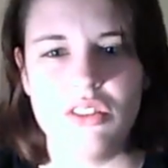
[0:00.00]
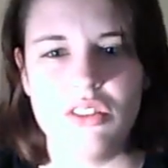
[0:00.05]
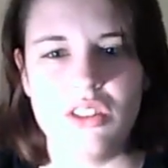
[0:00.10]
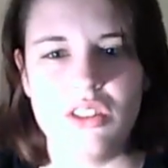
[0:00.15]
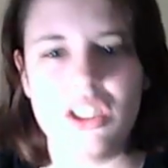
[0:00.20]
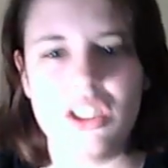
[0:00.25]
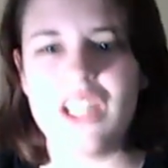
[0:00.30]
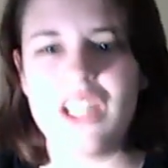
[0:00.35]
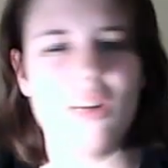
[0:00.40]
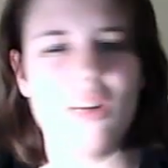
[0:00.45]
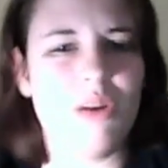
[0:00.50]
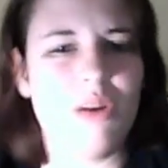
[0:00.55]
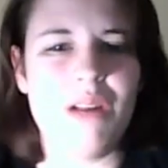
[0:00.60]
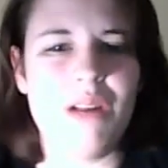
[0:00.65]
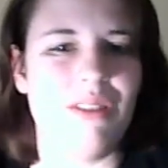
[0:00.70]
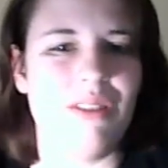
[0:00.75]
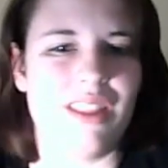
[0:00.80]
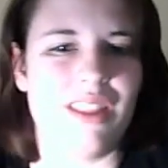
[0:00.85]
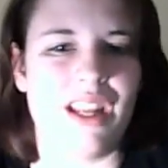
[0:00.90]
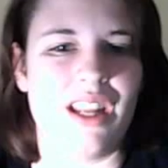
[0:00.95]
You get away
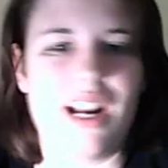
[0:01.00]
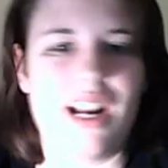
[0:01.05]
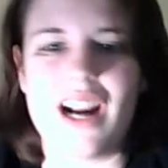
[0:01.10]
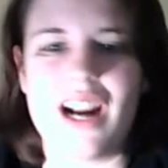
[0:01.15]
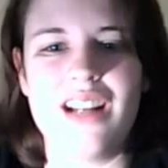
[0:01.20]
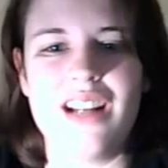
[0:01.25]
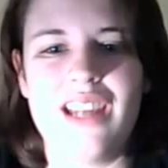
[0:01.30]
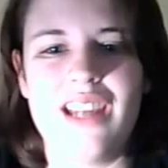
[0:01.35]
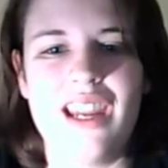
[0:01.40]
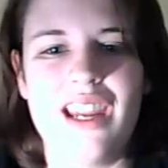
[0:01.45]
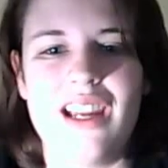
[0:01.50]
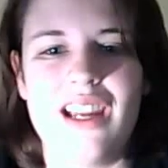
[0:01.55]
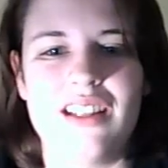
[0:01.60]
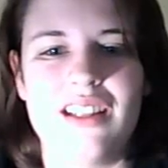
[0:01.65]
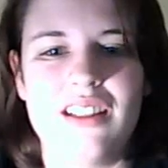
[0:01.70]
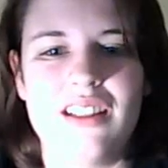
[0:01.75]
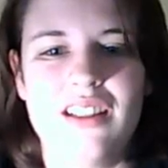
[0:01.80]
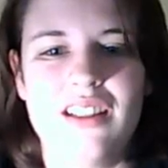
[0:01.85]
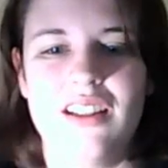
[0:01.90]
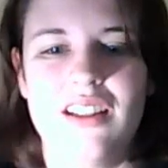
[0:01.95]
with it, and I can't.
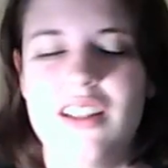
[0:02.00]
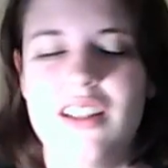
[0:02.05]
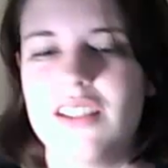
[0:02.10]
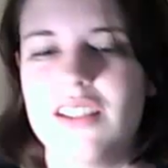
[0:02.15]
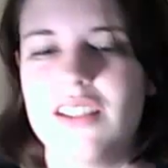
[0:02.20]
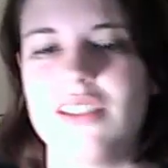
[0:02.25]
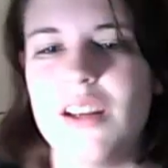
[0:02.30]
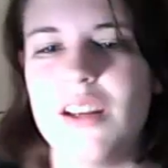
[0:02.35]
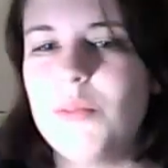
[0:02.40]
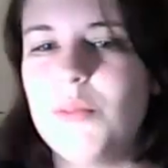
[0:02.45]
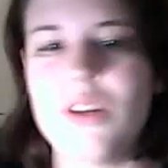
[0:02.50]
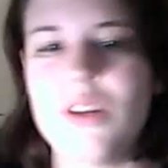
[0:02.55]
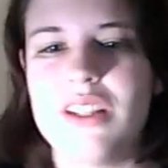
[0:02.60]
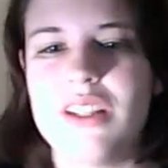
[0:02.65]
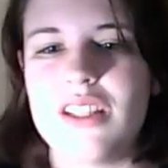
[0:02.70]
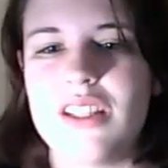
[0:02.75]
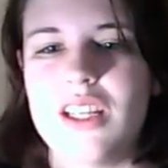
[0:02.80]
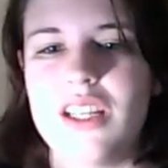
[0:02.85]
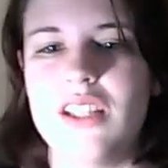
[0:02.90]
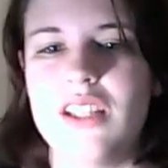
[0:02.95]
Some
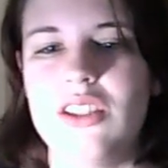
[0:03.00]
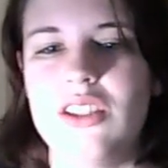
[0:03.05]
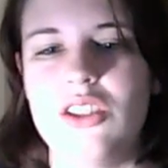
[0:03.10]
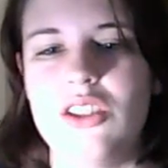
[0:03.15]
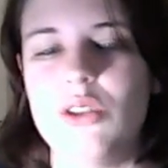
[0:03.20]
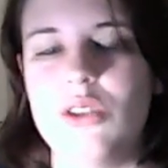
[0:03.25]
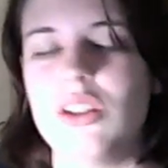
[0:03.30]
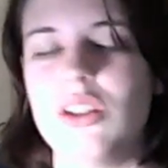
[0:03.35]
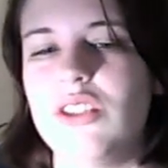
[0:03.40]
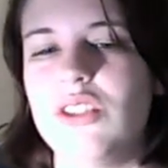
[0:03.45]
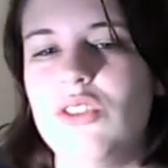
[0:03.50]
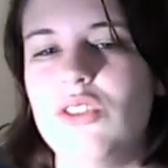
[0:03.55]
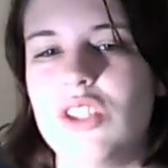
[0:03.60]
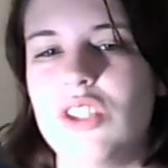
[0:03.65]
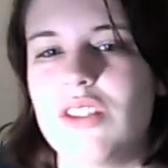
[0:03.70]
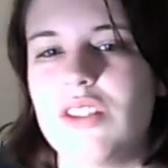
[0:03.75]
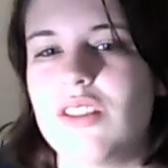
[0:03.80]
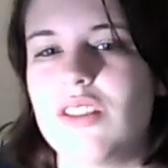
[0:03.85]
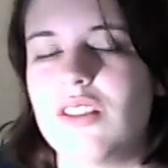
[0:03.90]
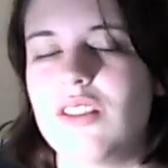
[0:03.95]
reason you can
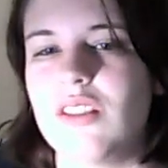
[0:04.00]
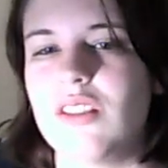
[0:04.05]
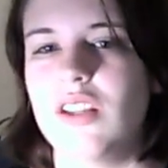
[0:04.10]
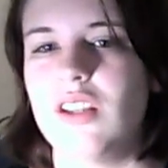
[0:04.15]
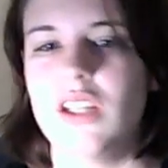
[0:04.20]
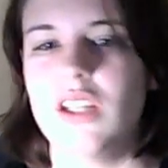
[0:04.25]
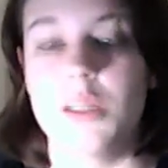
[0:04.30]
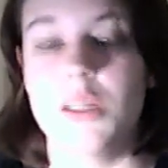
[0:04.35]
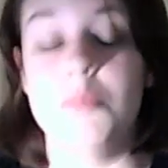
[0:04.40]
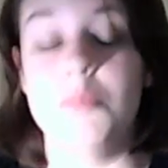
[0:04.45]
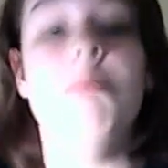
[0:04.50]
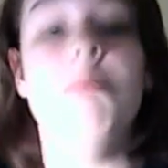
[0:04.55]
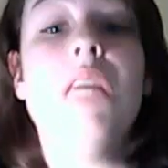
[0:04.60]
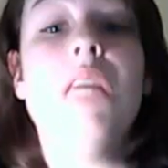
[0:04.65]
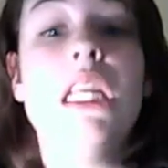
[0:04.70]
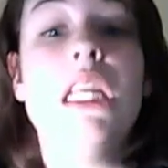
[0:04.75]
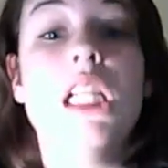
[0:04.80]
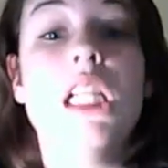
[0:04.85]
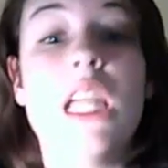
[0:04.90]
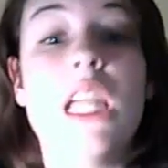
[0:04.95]
just
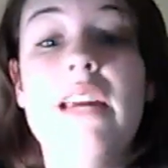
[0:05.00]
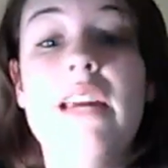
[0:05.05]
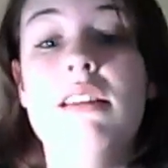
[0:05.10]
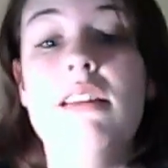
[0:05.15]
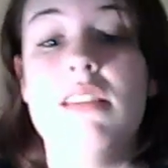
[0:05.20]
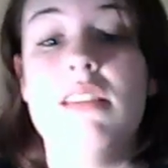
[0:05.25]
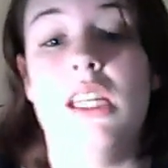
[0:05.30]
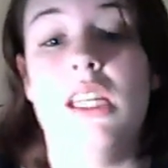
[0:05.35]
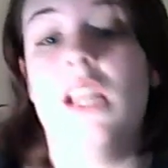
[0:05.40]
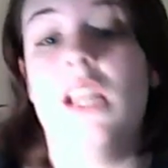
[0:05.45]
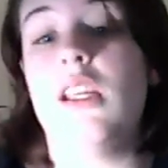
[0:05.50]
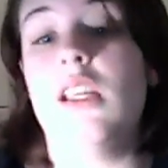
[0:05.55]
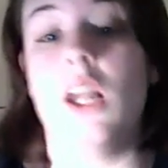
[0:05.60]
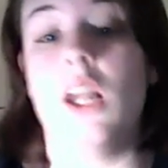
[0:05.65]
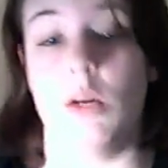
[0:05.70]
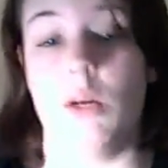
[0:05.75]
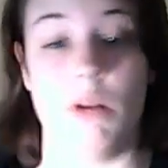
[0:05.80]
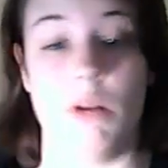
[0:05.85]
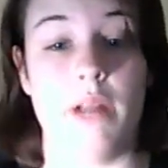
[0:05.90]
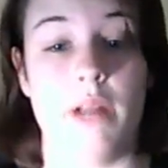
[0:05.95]
be lazy and get
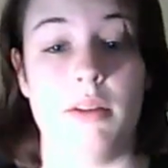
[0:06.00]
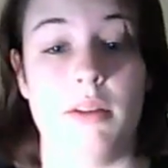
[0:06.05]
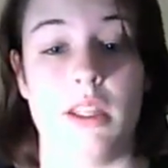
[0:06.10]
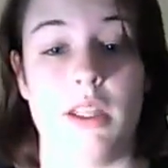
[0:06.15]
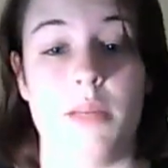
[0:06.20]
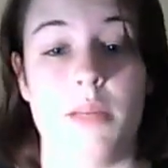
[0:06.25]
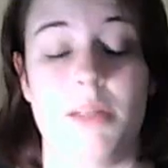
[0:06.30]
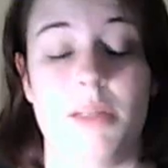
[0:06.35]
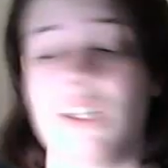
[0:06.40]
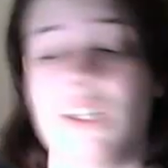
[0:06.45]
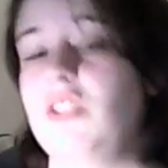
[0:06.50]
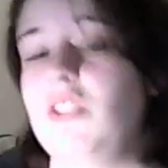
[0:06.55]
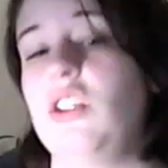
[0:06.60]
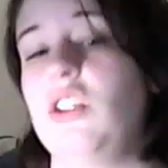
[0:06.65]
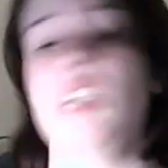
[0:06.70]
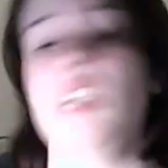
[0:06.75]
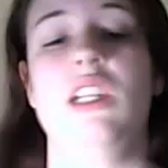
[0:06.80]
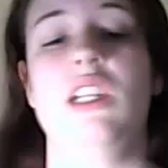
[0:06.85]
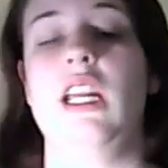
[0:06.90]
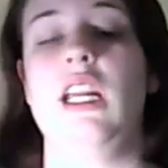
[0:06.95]
away with it, because
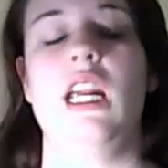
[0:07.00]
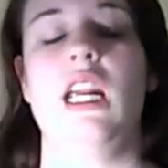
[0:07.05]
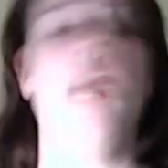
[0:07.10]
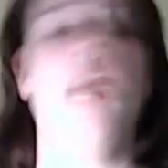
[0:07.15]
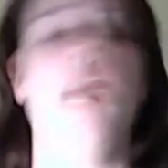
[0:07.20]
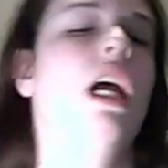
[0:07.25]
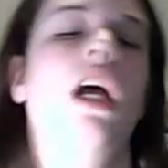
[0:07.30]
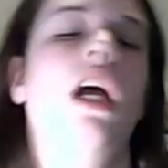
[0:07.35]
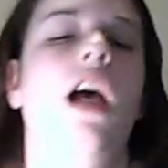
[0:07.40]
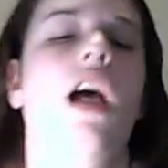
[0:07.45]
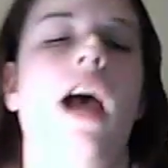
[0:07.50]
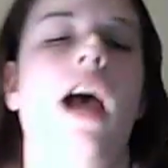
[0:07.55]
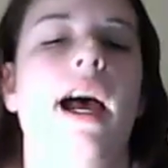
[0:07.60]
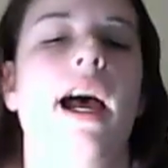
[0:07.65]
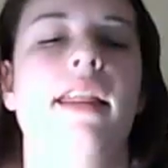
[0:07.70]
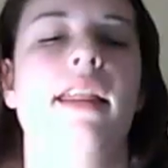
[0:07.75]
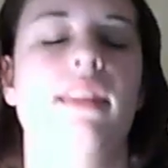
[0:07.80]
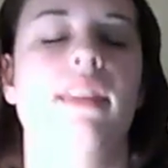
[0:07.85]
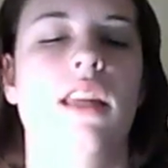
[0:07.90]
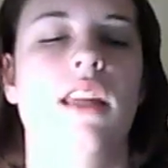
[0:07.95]
suddenly
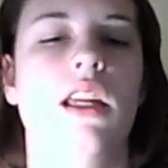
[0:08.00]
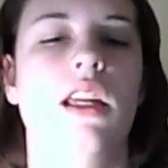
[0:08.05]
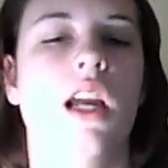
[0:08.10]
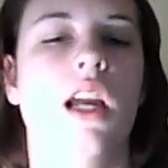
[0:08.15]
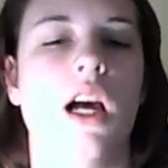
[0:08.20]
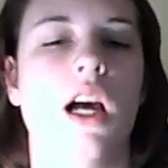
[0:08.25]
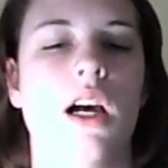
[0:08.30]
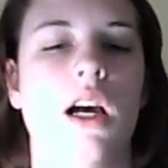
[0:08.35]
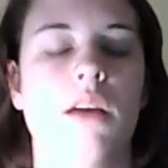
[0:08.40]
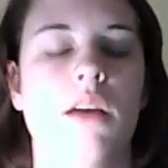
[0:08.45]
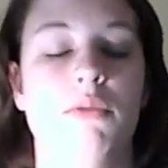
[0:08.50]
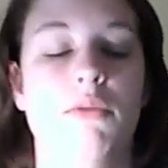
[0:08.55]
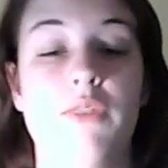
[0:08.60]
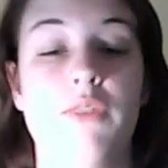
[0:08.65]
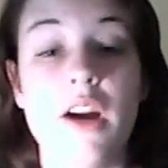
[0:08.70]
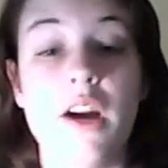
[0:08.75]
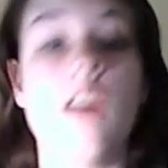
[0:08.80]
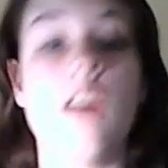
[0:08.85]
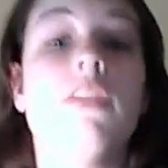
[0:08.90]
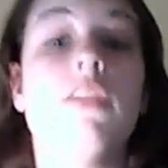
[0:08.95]
at the
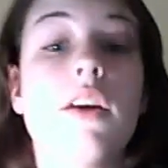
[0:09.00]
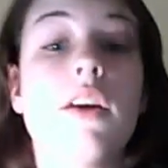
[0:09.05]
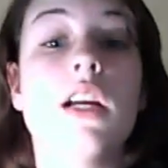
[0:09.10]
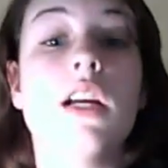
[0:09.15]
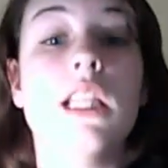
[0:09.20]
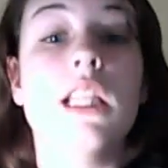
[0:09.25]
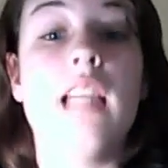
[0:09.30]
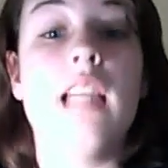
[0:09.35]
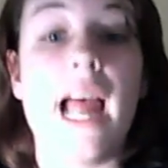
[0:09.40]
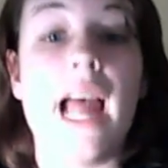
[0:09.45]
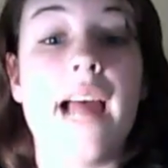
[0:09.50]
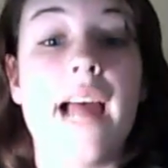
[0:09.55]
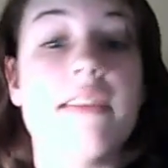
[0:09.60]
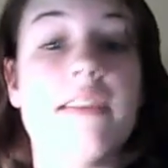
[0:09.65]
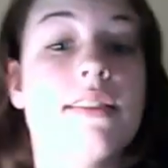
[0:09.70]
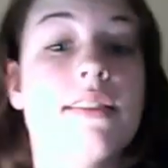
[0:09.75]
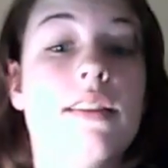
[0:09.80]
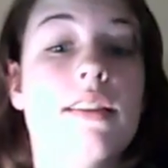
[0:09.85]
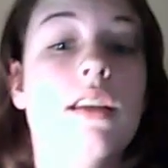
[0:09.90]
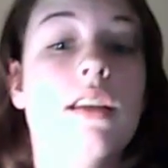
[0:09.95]
very, very
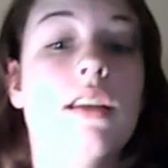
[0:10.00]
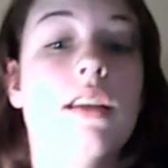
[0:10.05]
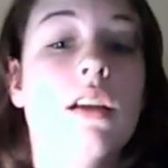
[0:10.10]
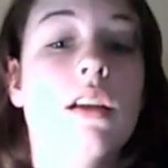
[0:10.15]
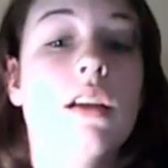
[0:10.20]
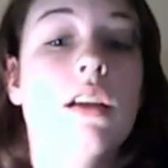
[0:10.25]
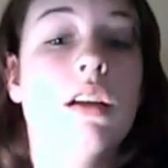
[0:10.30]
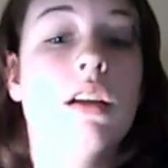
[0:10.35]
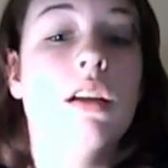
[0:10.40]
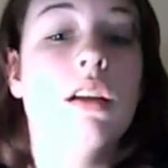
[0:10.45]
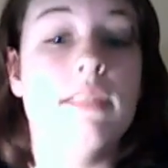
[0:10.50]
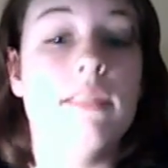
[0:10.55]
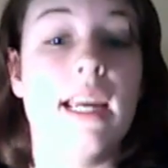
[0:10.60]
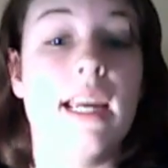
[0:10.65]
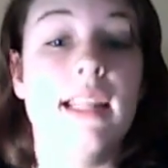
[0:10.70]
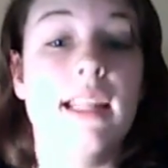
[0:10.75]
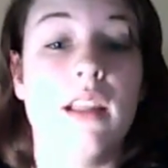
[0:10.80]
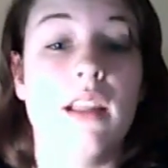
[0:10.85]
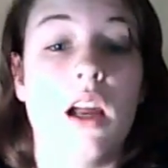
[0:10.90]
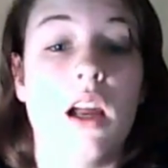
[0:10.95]
last
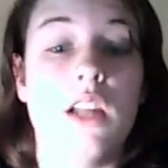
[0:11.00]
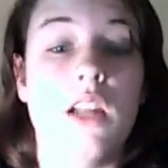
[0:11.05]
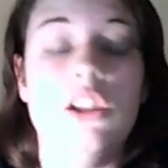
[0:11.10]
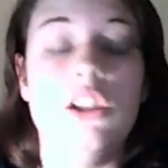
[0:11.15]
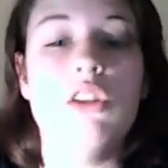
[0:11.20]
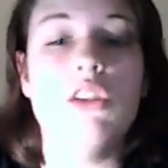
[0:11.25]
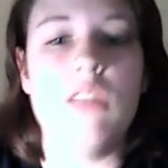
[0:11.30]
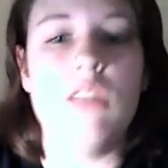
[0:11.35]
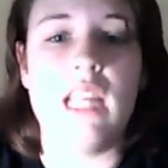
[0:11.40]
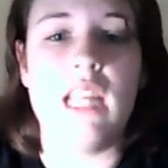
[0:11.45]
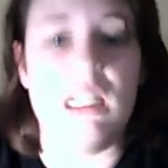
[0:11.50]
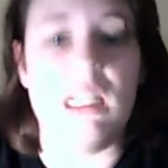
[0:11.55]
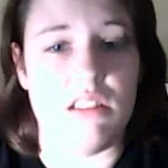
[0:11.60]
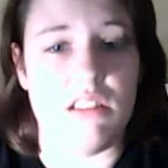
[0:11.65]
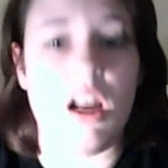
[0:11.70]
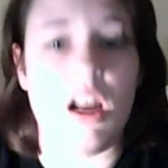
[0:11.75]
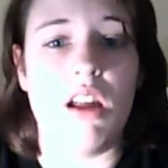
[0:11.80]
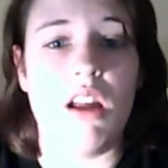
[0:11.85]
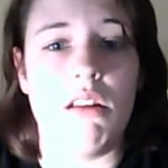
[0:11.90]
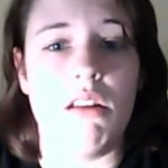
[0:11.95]
deadline you can get it
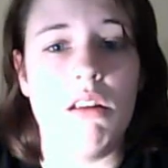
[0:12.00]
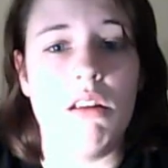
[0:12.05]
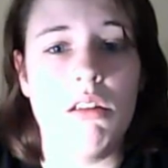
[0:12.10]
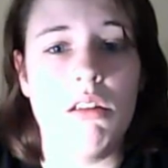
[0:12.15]
done.